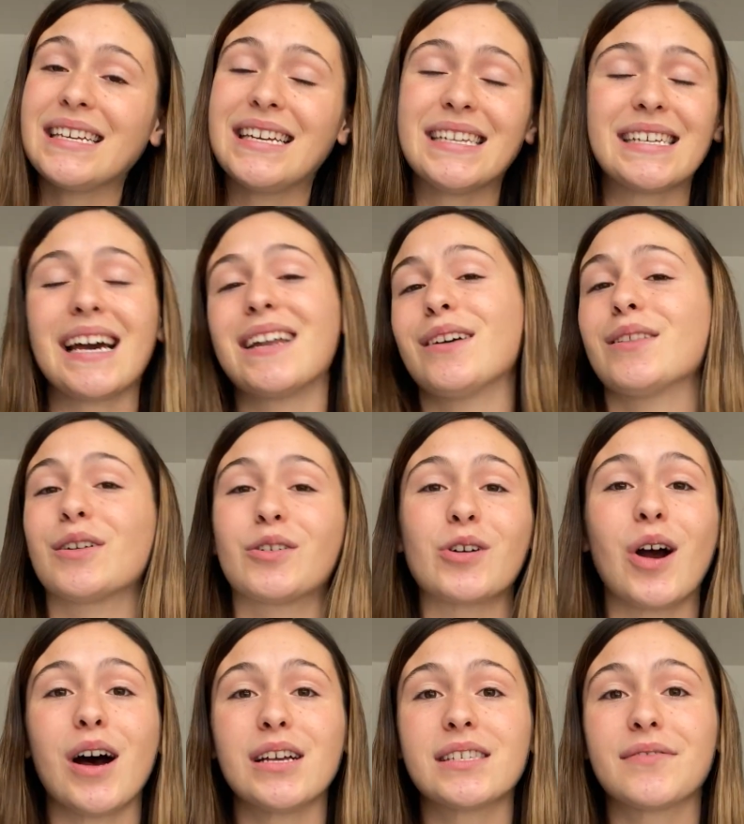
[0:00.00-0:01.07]
He died on the
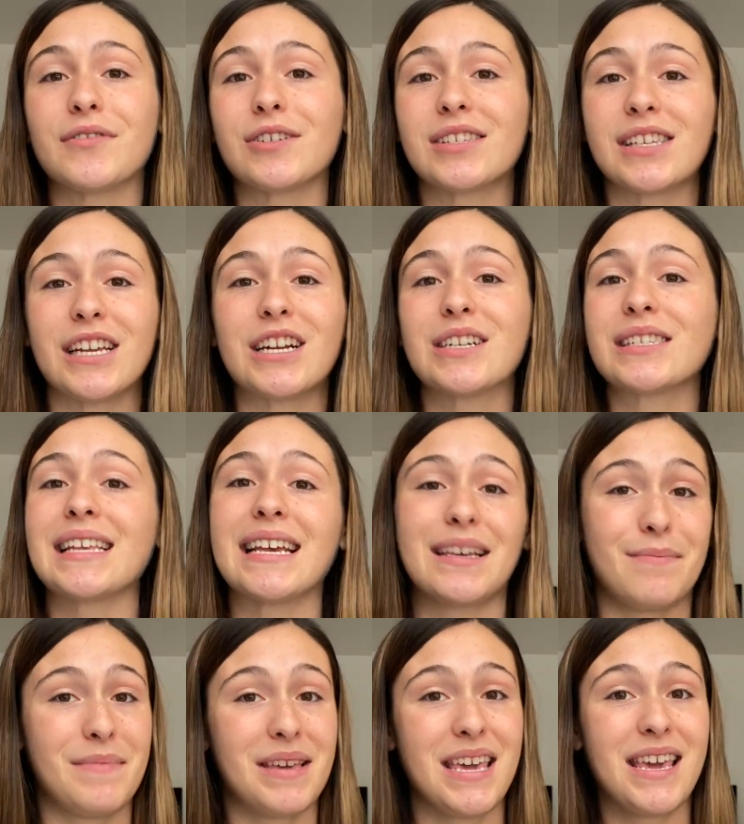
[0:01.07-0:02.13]
cross for sinners
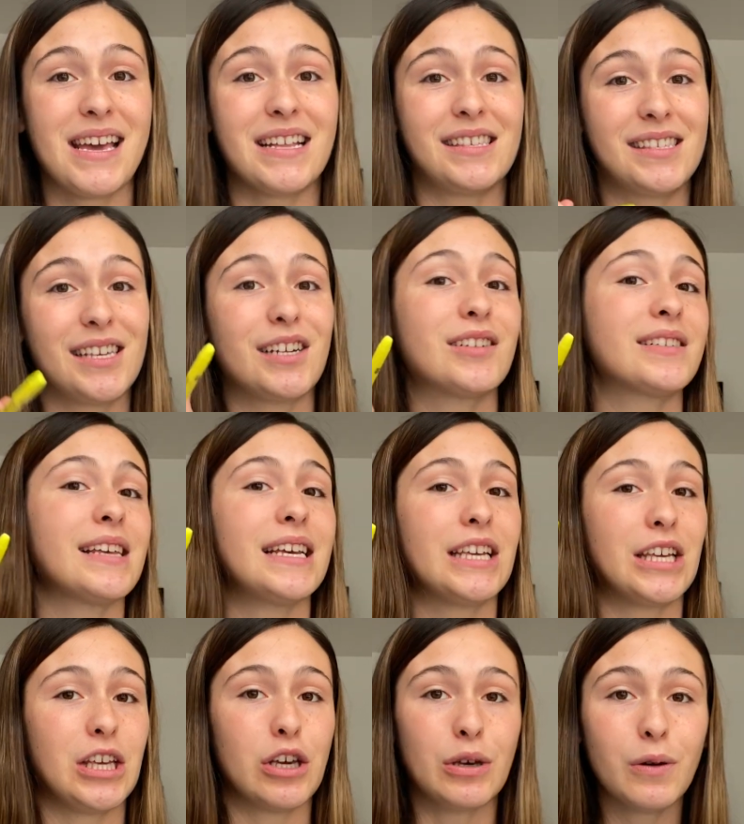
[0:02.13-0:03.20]
like me and sinners like
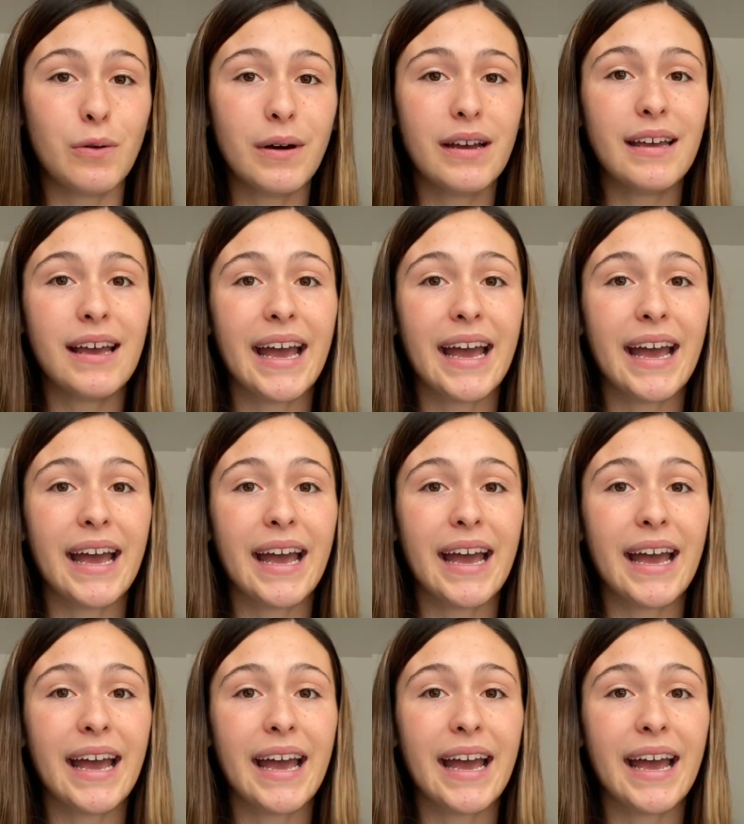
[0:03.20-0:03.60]
you.